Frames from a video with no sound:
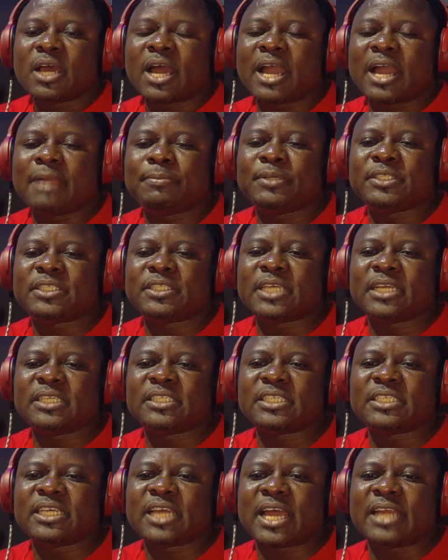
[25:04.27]
Every time you
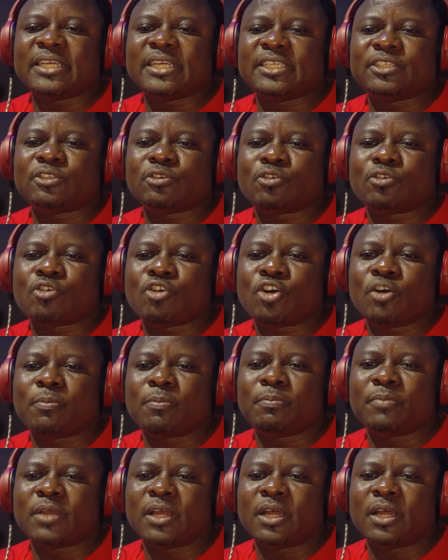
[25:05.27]
say, I need to
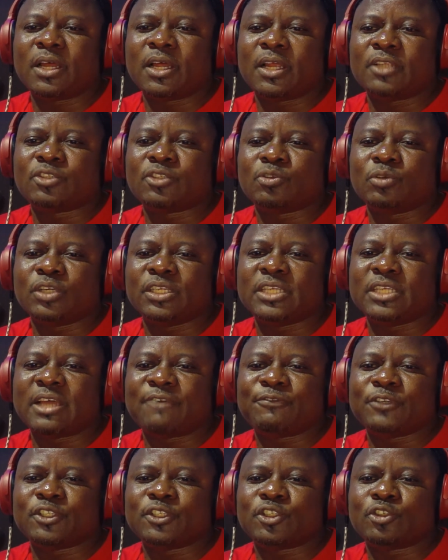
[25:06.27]
come to
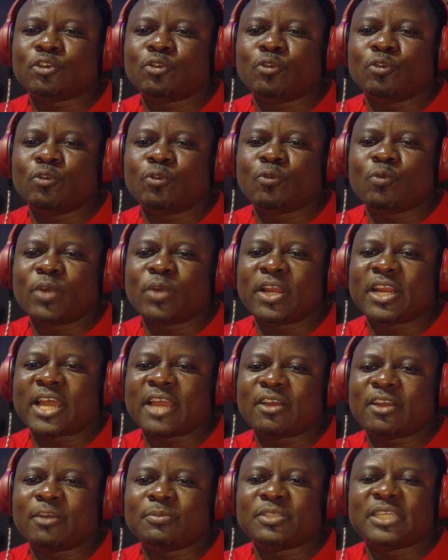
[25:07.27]
Idafi's show, when I
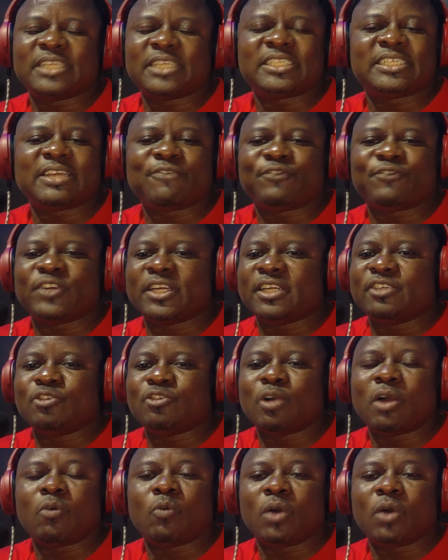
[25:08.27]
come, definitely you
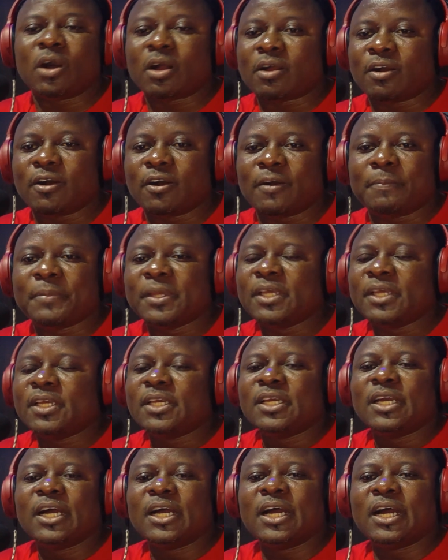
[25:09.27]
are welcome.
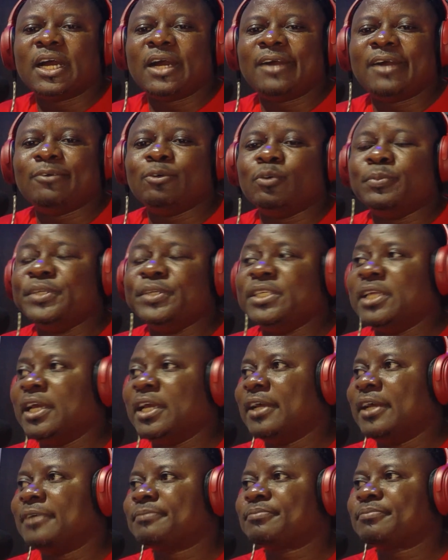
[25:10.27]
We'll be
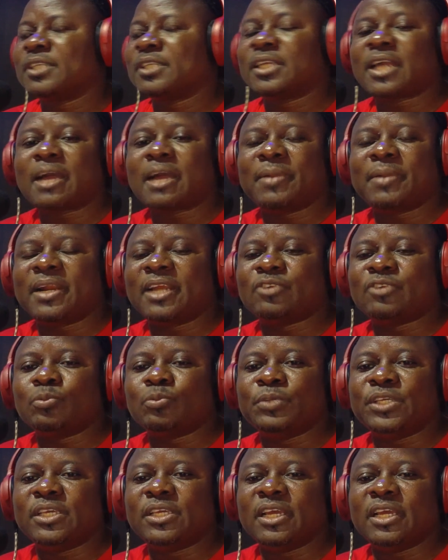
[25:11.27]
here. The cameras will
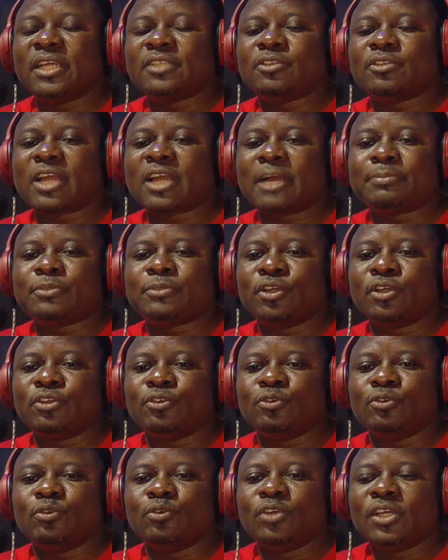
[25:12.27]
be here to capture
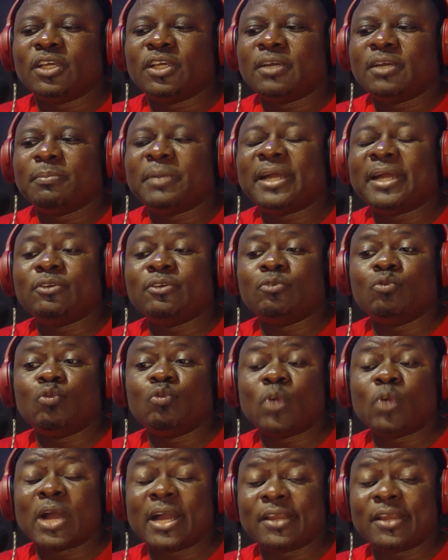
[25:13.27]
you. But I know
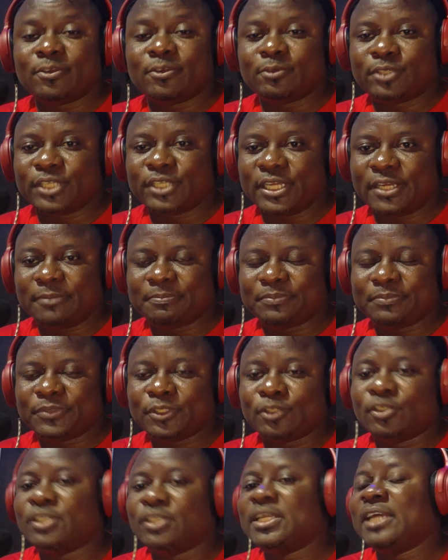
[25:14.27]
we'll argue, Sha. You
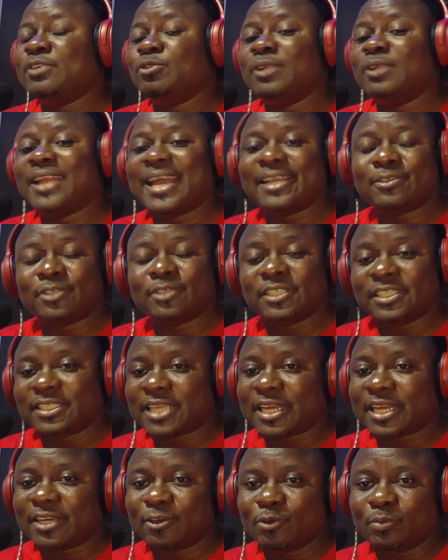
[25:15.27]
know that you like to
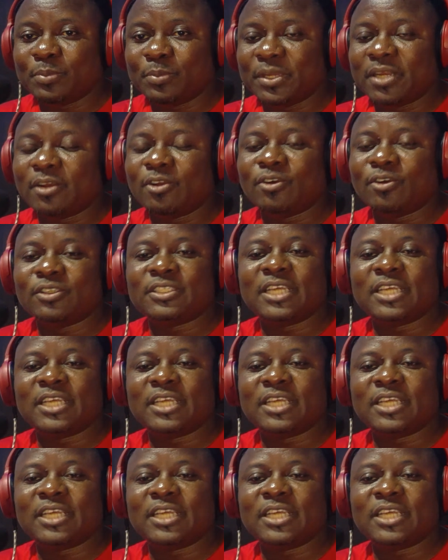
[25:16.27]
disagree with me a lot.